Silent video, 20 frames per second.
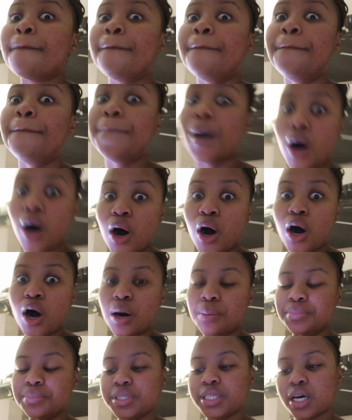
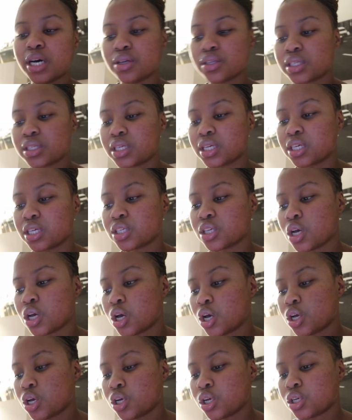bomb downstairs.
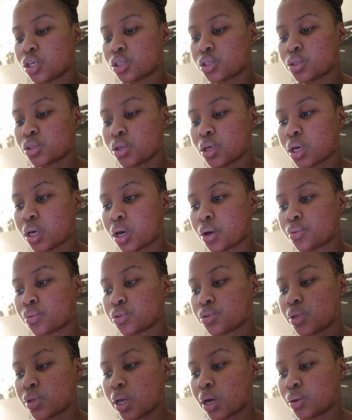So I was
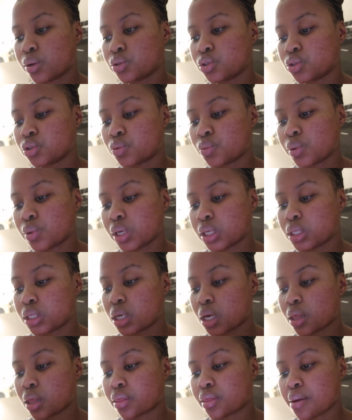now just creating
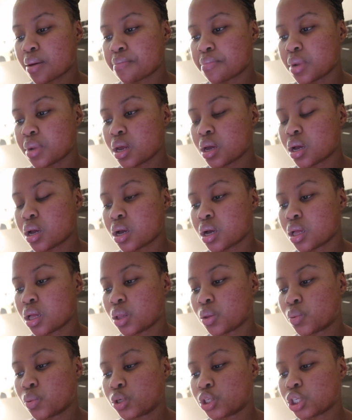a thumbnail,
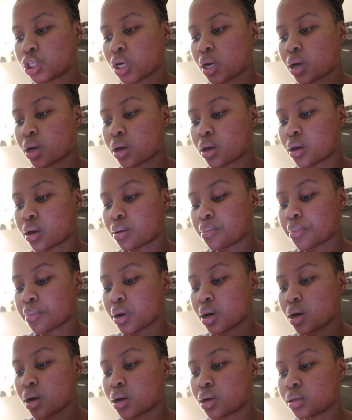which I am
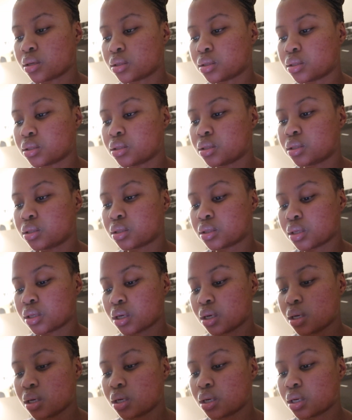
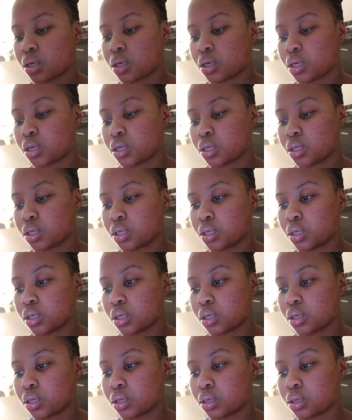
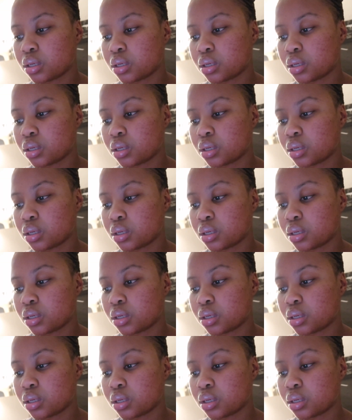done